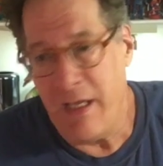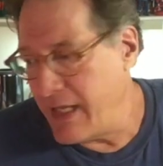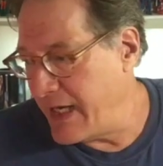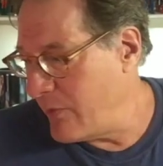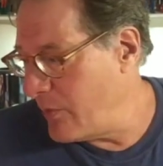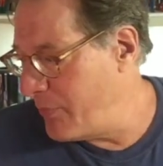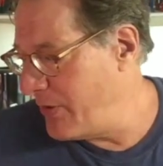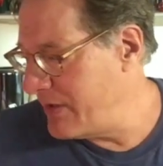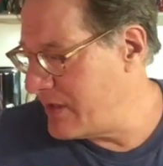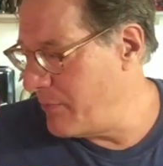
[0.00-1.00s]
and I will
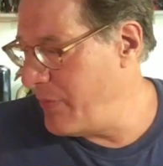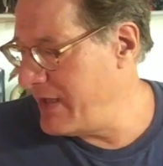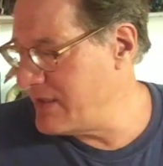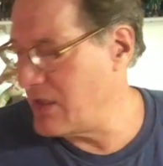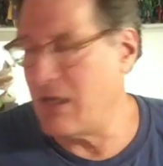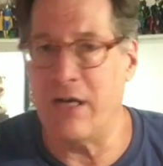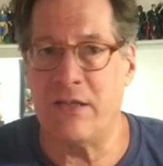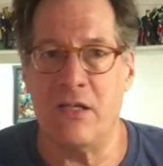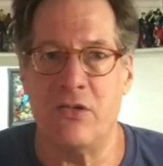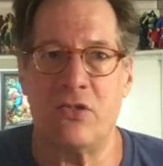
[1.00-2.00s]
print the pencil art
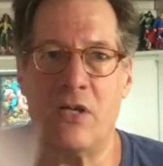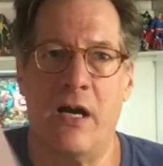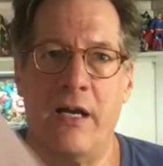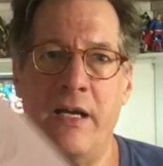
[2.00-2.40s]
that you saw